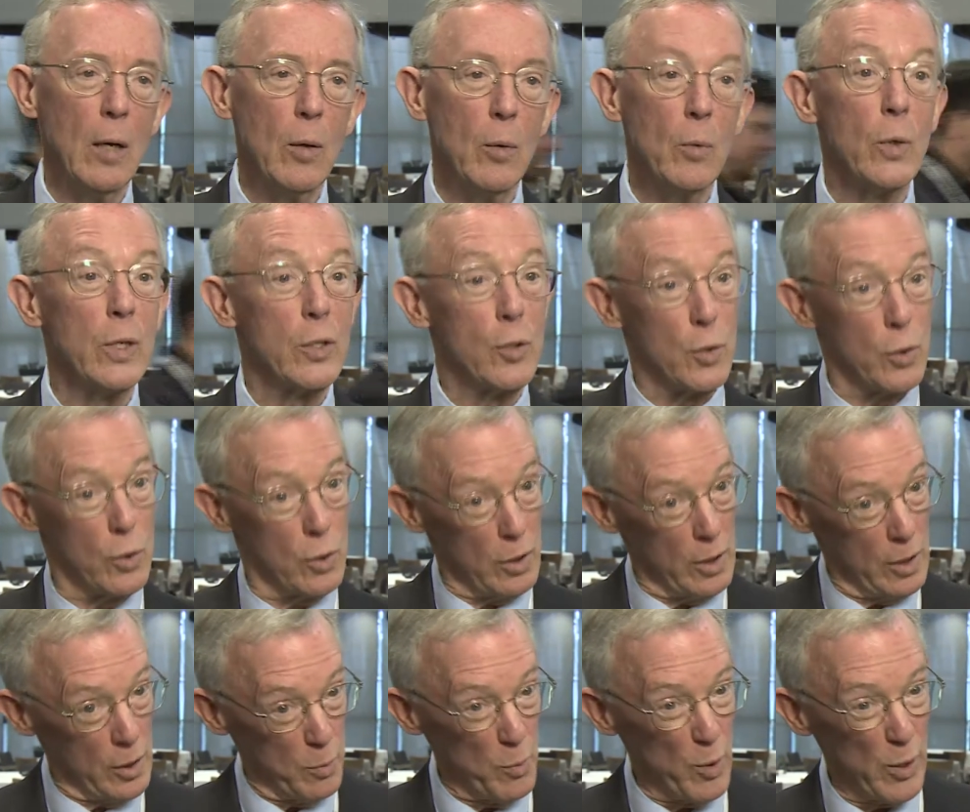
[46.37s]
which
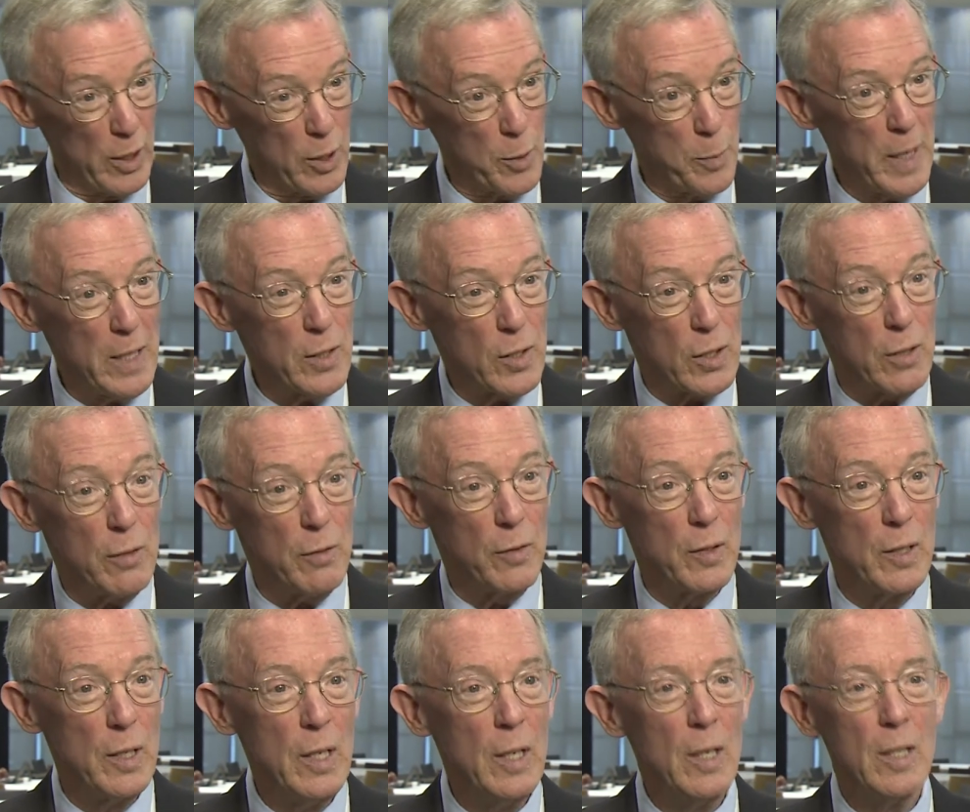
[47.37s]
is more expensive,
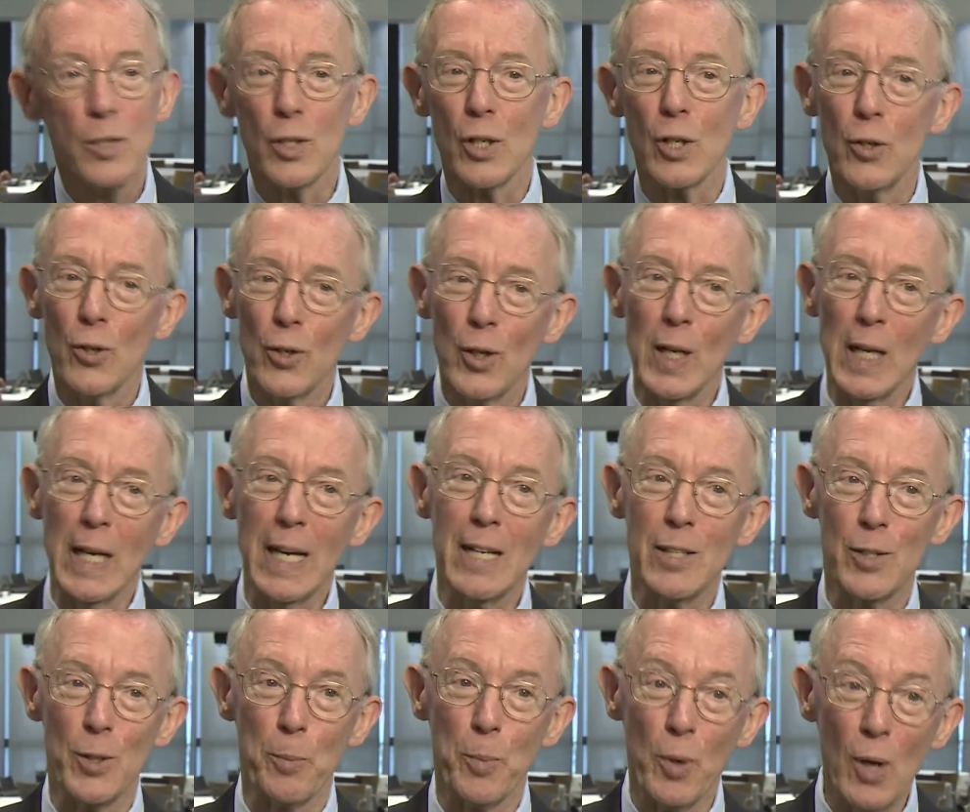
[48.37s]
security
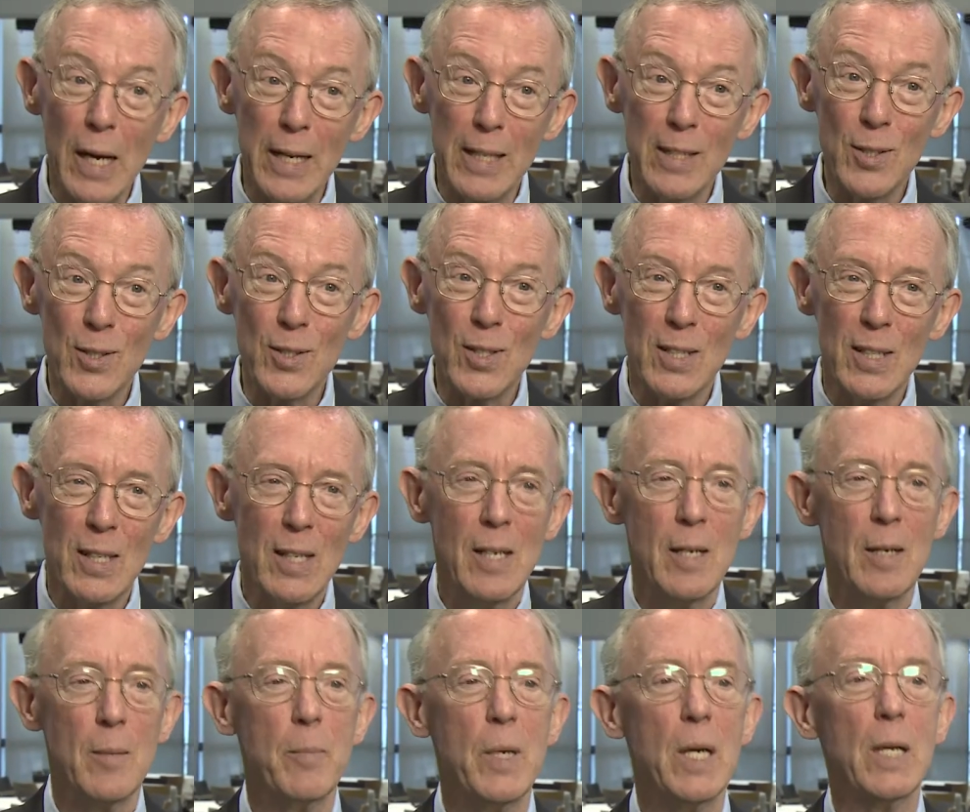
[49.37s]
has a price,
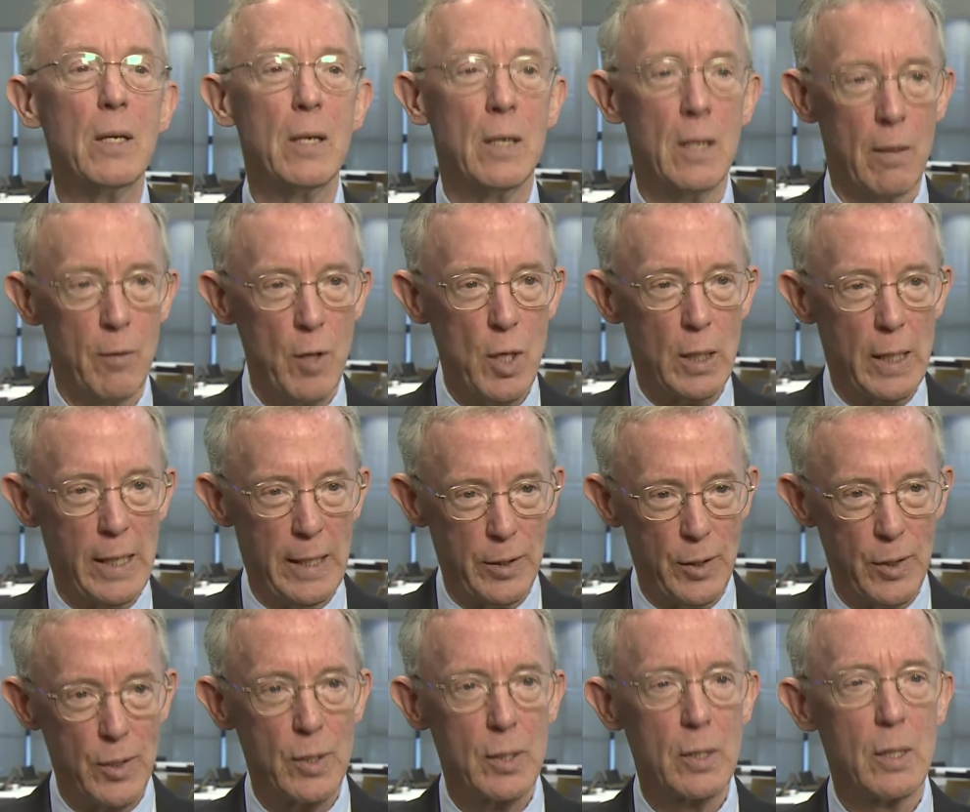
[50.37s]
but
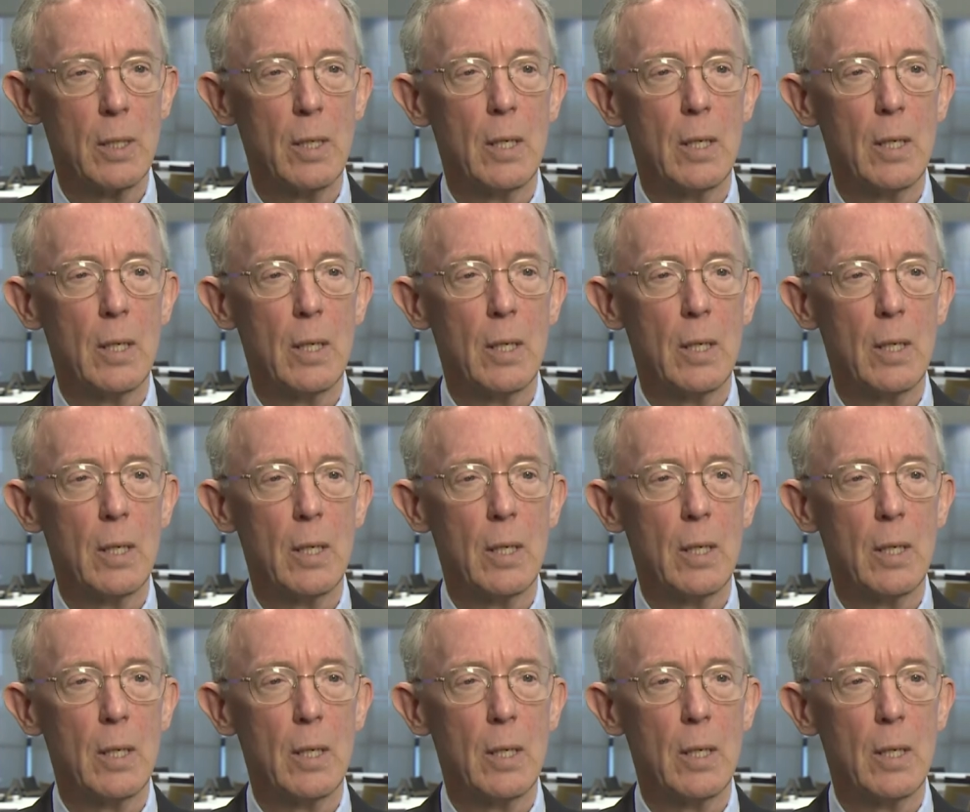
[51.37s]
nevertheless,